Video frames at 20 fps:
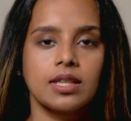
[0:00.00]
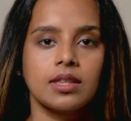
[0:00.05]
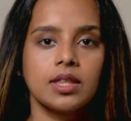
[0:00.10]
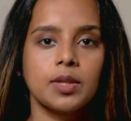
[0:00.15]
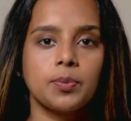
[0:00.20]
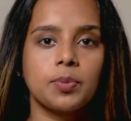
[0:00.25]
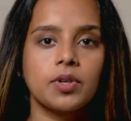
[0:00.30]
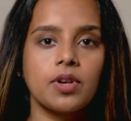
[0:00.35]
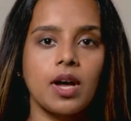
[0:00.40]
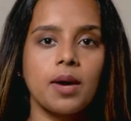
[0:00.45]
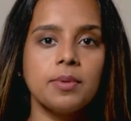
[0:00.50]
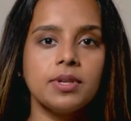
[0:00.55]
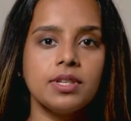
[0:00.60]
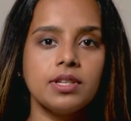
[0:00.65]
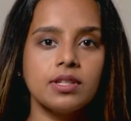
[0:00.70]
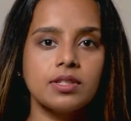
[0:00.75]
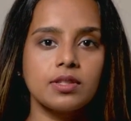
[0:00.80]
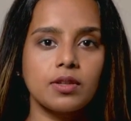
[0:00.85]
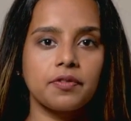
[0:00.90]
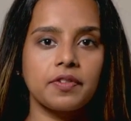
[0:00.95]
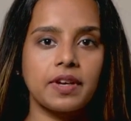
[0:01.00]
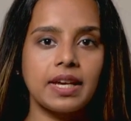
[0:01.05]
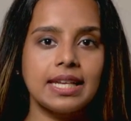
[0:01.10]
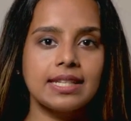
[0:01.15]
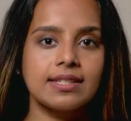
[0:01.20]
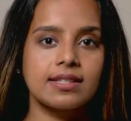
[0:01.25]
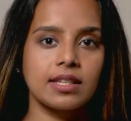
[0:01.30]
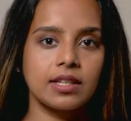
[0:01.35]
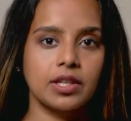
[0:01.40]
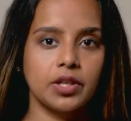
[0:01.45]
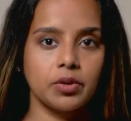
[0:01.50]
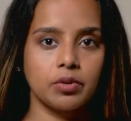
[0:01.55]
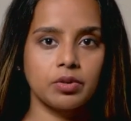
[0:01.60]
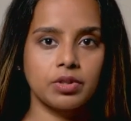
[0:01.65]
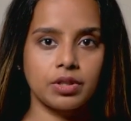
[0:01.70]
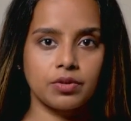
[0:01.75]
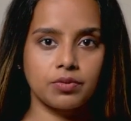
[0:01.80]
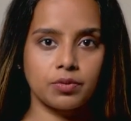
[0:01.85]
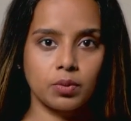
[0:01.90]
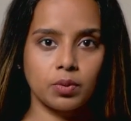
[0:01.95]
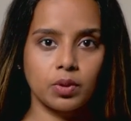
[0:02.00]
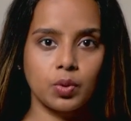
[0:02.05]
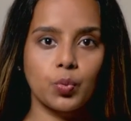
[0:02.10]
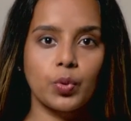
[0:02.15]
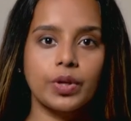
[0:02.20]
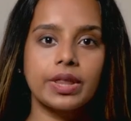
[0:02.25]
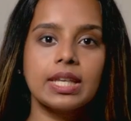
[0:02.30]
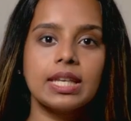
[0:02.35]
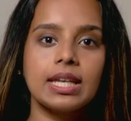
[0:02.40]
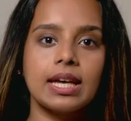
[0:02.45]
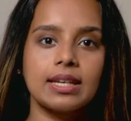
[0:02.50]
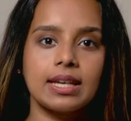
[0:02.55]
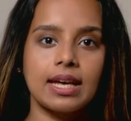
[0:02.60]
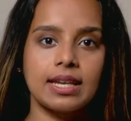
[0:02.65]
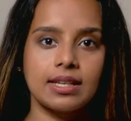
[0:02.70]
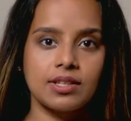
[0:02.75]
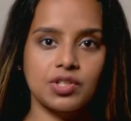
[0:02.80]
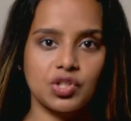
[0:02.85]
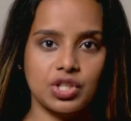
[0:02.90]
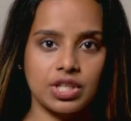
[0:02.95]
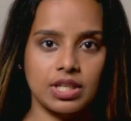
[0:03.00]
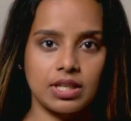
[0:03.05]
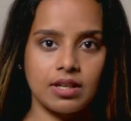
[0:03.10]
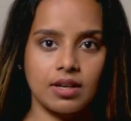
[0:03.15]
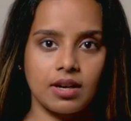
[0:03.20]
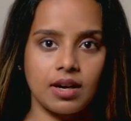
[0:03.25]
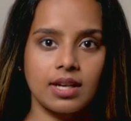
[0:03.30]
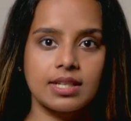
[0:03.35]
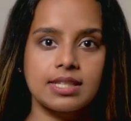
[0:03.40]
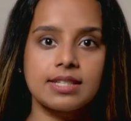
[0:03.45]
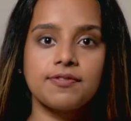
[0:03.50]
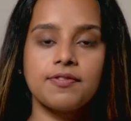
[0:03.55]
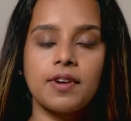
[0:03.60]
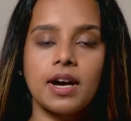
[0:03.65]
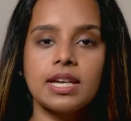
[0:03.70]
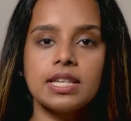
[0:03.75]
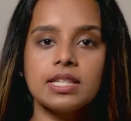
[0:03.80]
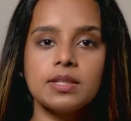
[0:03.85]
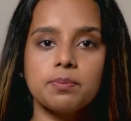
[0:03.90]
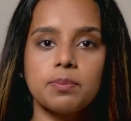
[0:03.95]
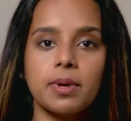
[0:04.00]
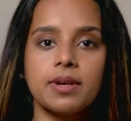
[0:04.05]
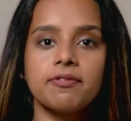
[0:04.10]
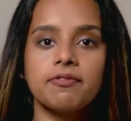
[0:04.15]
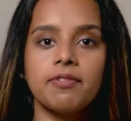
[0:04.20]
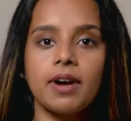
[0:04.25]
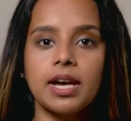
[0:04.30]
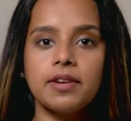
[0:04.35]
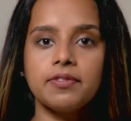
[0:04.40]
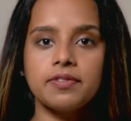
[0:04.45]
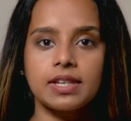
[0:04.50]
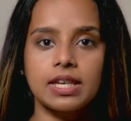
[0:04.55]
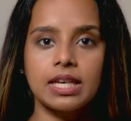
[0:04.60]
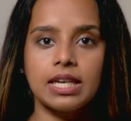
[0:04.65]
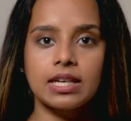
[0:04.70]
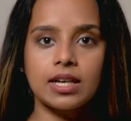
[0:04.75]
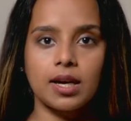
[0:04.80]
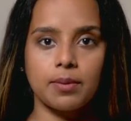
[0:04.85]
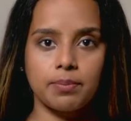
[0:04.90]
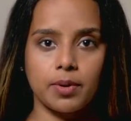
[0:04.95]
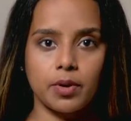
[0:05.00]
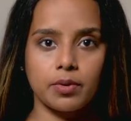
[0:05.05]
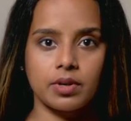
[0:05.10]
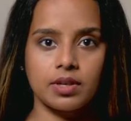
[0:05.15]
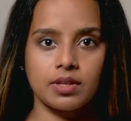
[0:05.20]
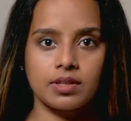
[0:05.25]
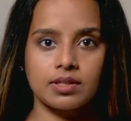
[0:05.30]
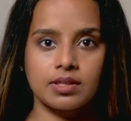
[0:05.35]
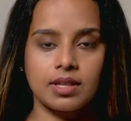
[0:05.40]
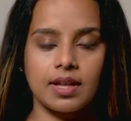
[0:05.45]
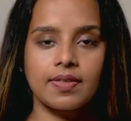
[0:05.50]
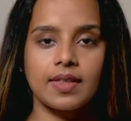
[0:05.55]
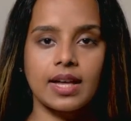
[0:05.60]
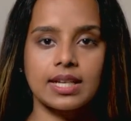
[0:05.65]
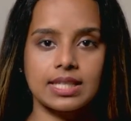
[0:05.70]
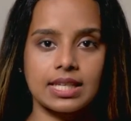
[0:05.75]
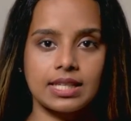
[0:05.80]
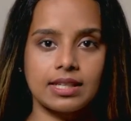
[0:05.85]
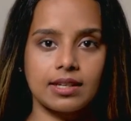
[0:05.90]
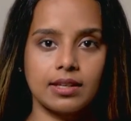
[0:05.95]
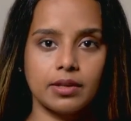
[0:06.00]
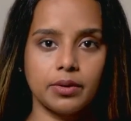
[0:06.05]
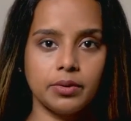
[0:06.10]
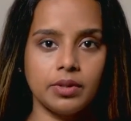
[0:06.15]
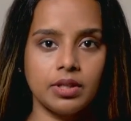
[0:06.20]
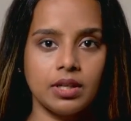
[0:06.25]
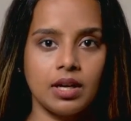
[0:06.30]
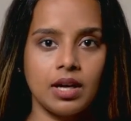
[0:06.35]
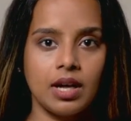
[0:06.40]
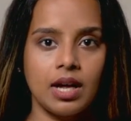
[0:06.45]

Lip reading: The parameters of each security rule within an NSG are defined by 5 key components that include